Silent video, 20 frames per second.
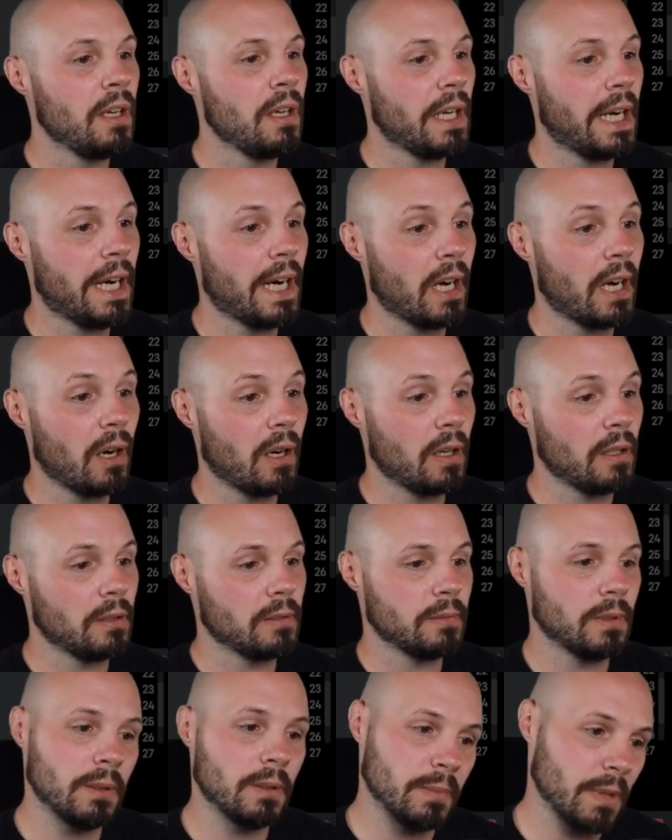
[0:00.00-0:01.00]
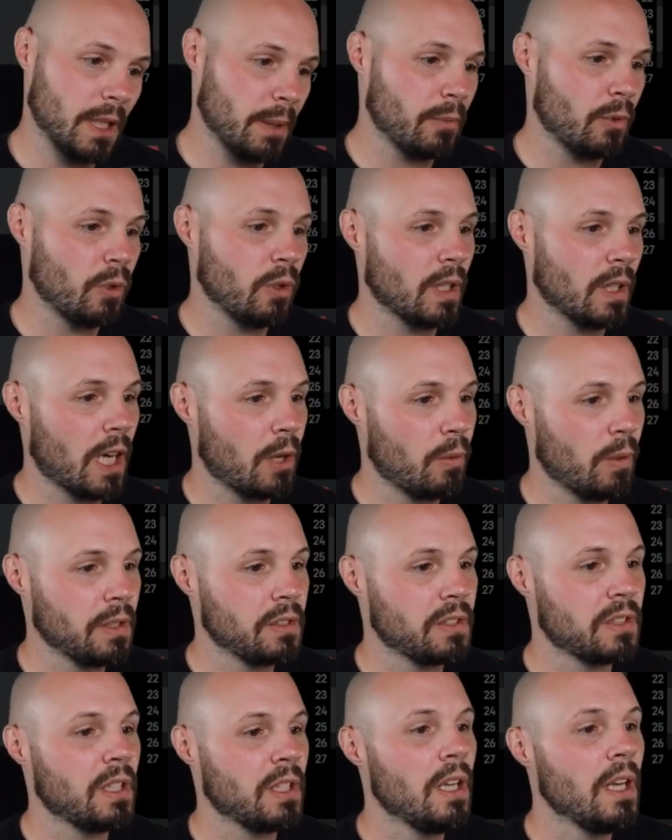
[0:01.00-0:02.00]
Yep, we'll allow
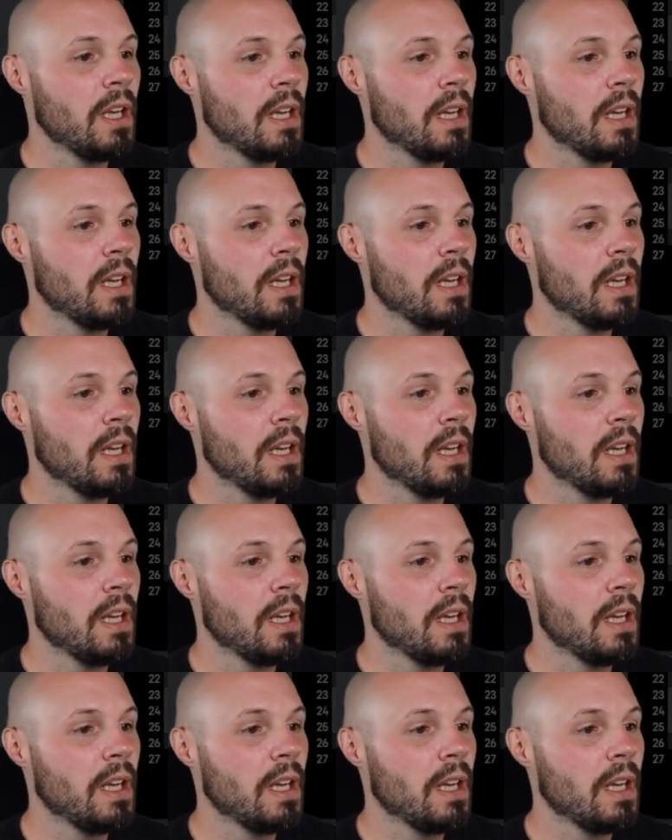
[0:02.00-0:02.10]
once.